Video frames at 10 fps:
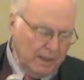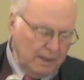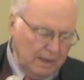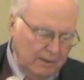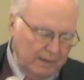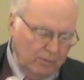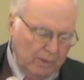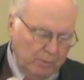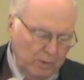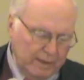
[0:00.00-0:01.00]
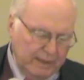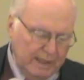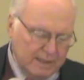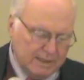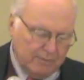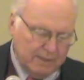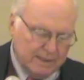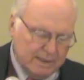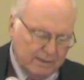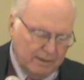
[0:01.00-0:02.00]
Now, one more occasion I want
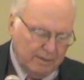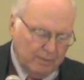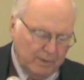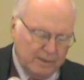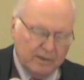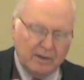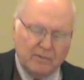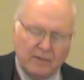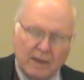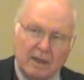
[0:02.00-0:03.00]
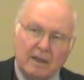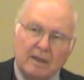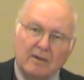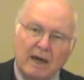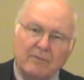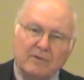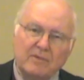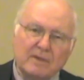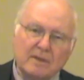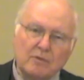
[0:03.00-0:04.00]
to tell you, because you have to
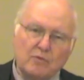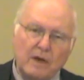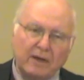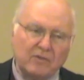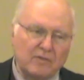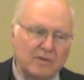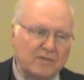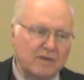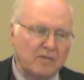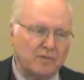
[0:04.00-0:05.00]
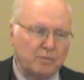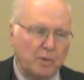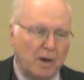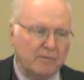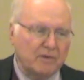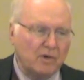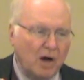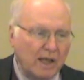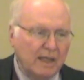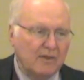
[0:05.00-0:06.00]
see the effects of his sense of providence
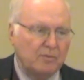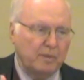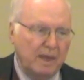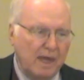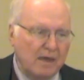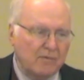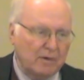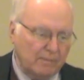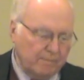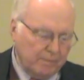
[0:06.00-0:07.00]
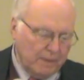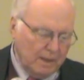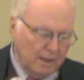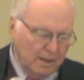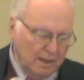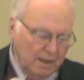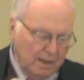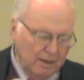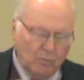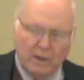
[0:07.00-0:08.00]
on his behavior.
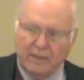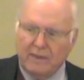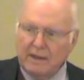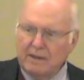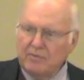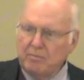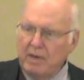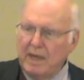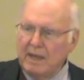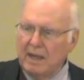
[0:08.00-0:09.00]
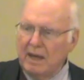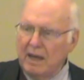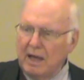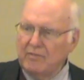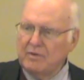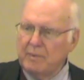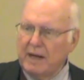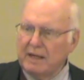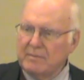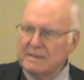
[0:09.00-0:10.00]
And one thing his men loved
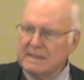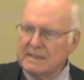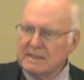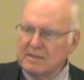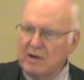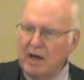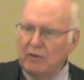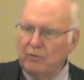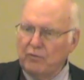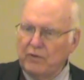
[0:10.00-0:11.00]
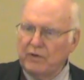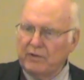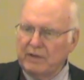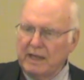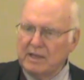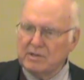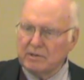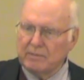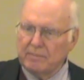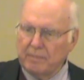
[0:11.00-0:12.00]
about him is he did not fear danger.